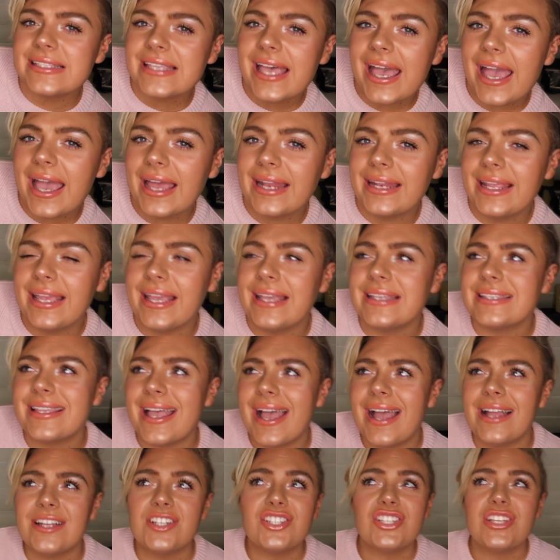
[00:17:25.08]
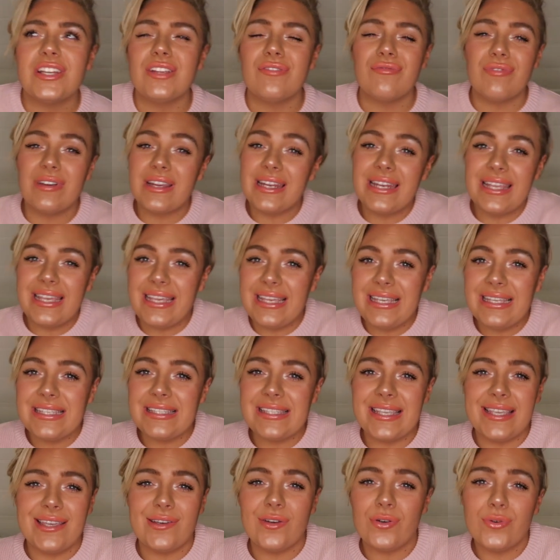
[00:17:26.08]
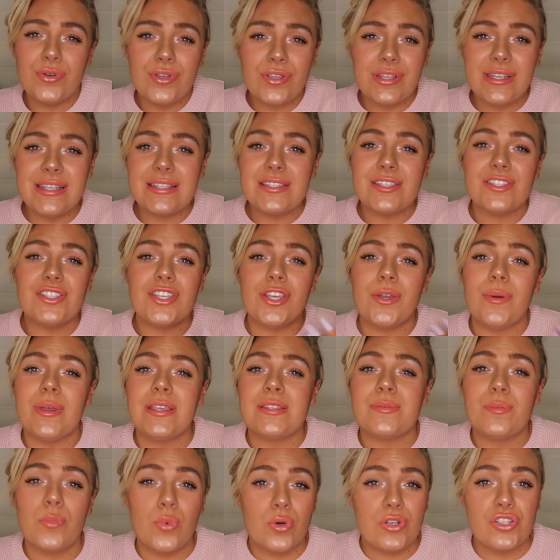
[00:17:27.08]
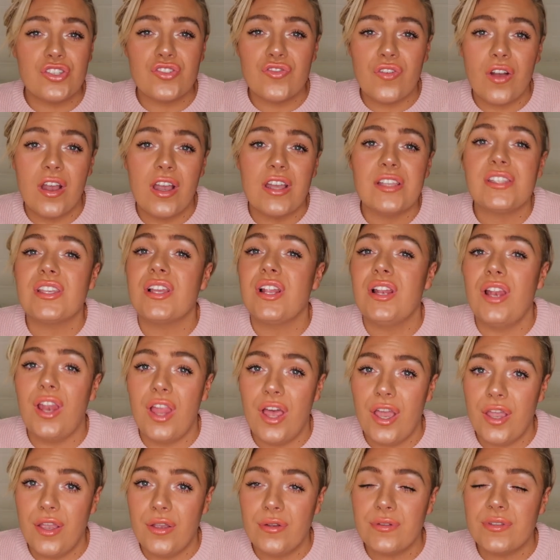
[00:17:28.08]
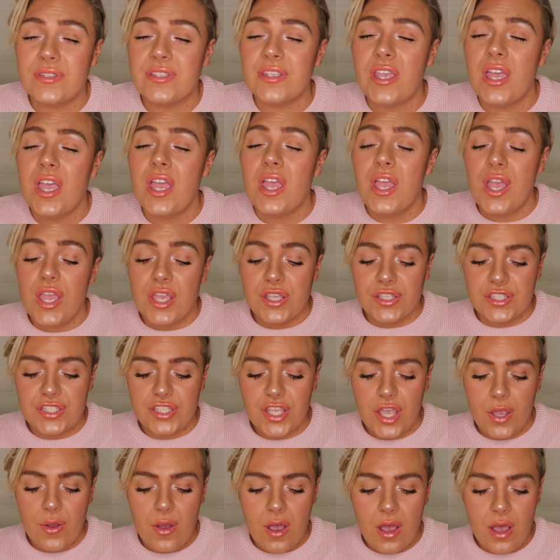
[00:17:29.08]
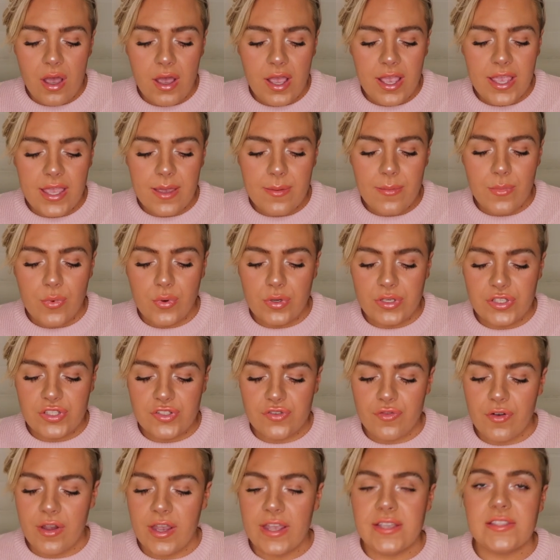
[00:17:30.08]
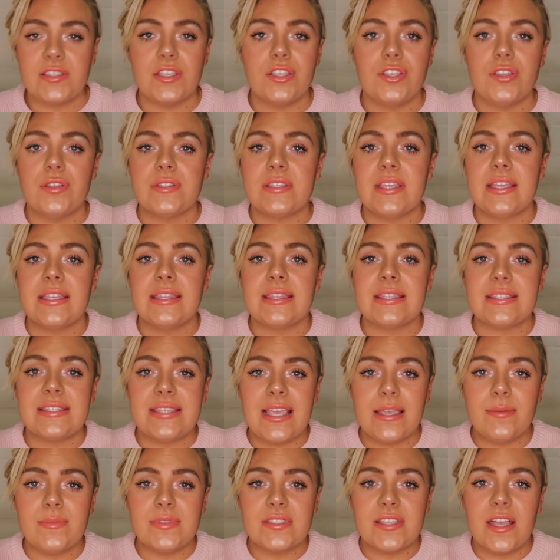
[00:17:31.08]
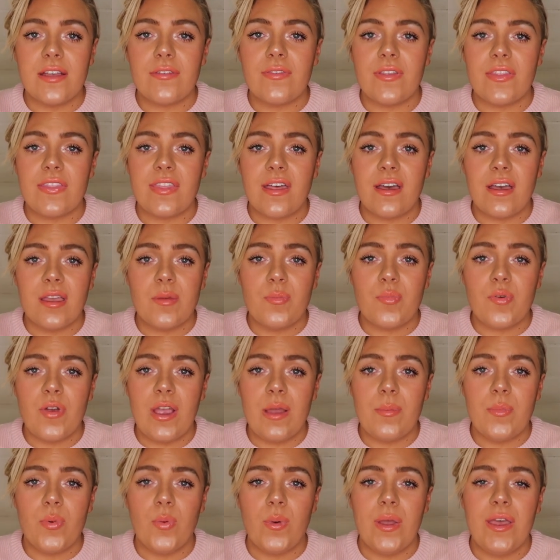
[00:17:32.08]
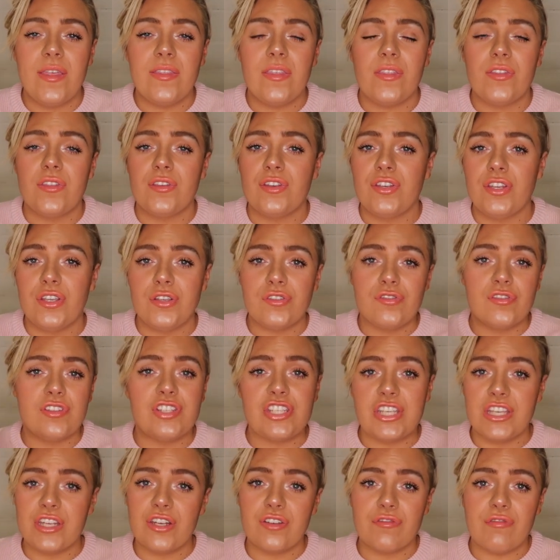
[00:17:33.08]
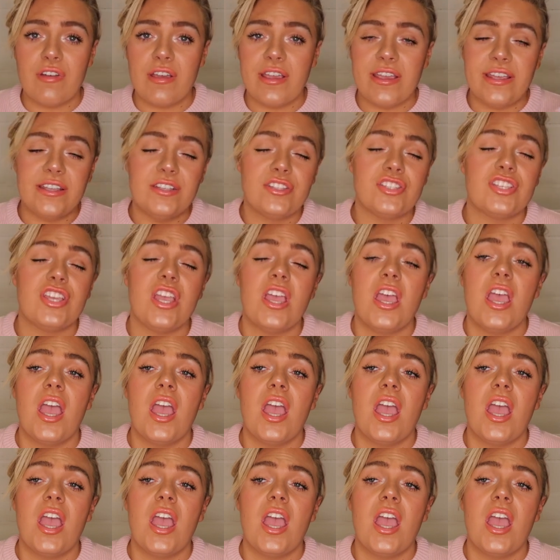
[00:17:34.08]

a tan is actually really easy. All you need to do is moisturize loads. So I moisturize using the same stuff that I prep with, the Neutrogena range,